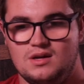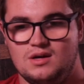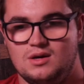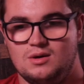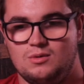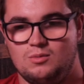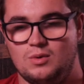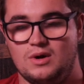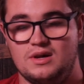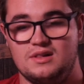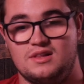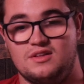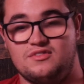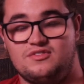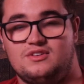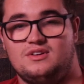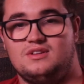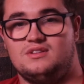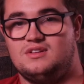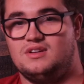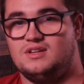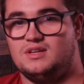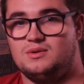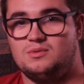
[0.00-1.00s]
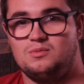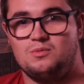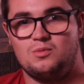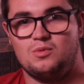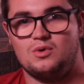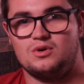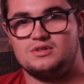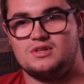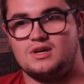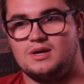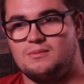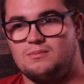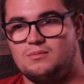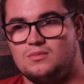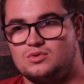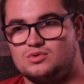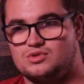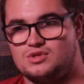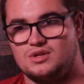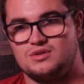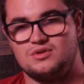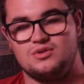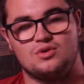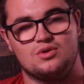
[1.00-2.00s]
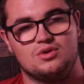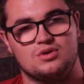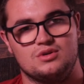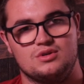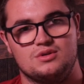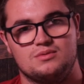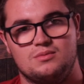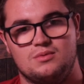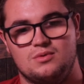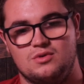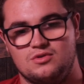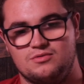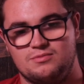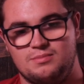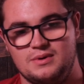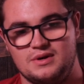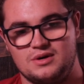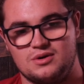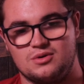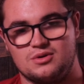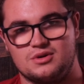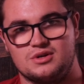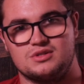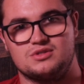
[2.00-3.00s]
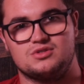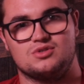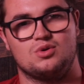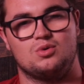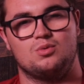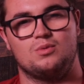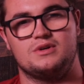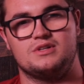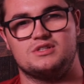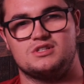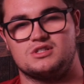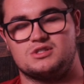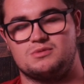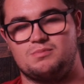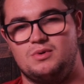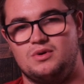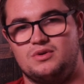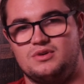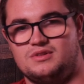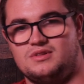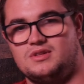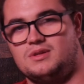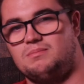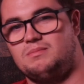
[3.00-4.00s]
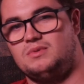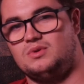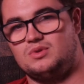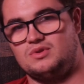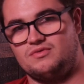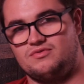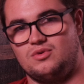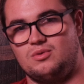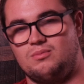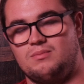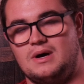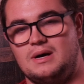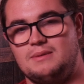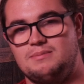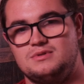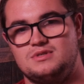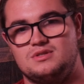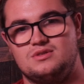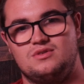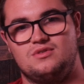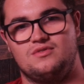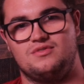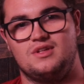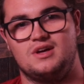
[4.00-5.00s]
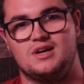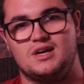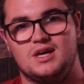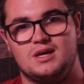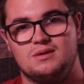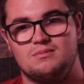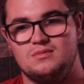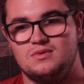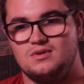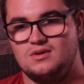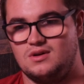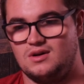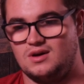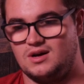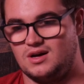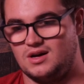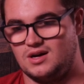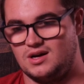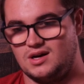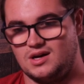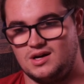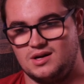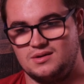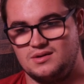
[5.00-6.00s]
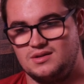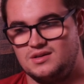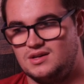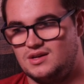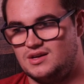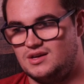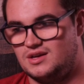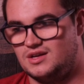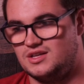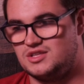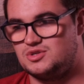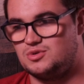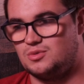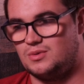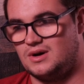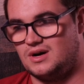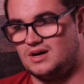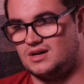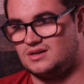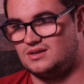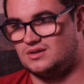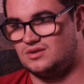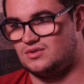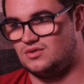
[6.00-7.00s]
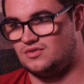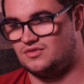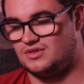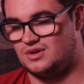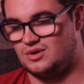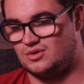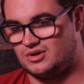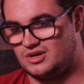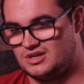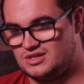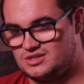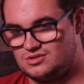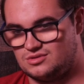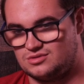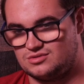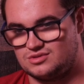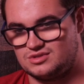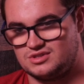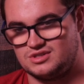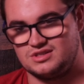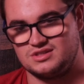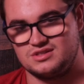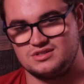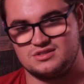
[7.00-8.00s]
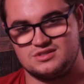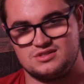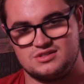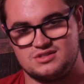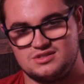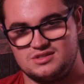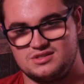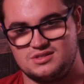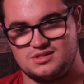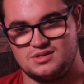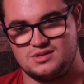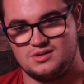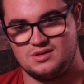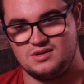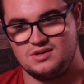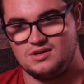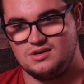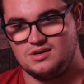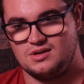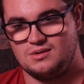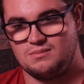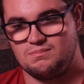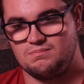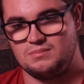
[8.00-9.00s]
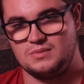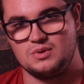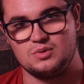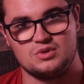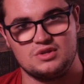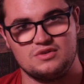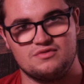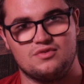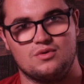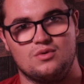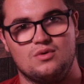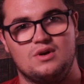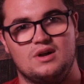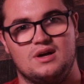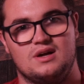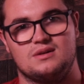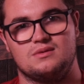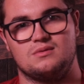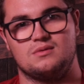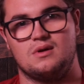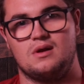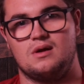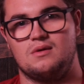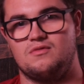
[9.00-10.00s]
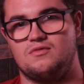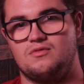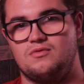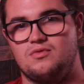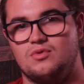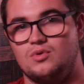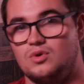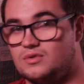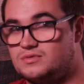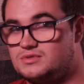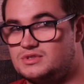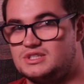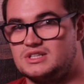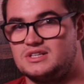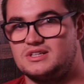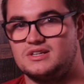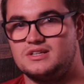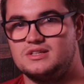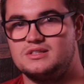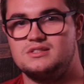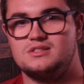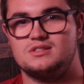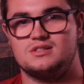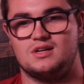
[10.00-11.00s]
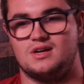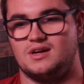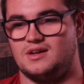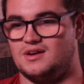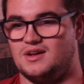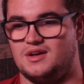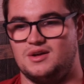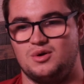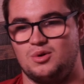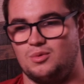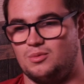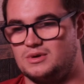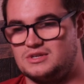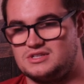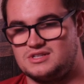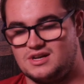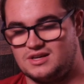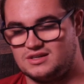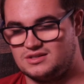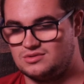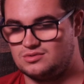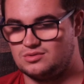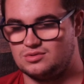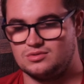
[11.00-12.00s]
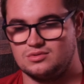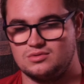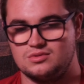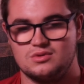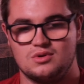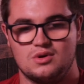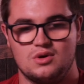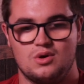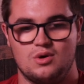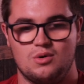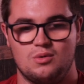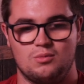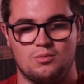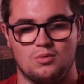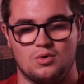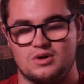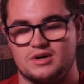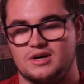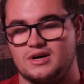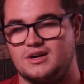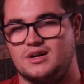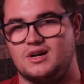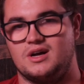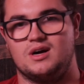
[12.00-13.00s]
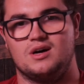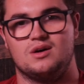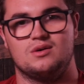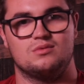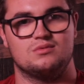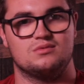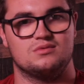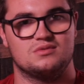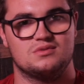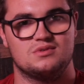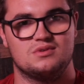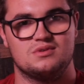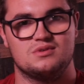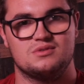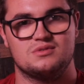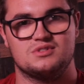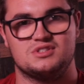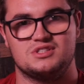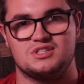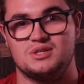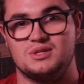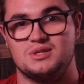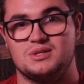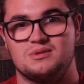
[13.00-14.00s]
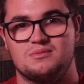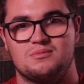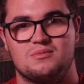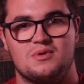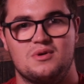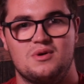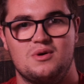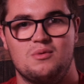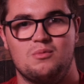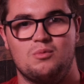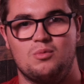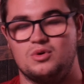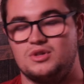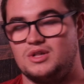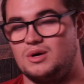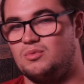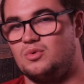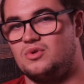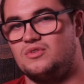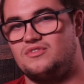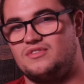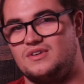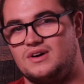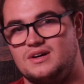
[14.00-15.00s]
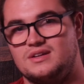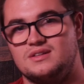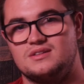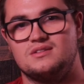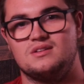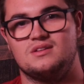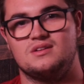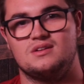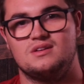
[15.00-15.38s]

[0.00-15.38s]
Well, definitely what I most enjoy of Vigor is always exploring the beautiful maps of the game. Each one of the locations is beautiful and full of secrets, and I always like to walk around, see what I will find,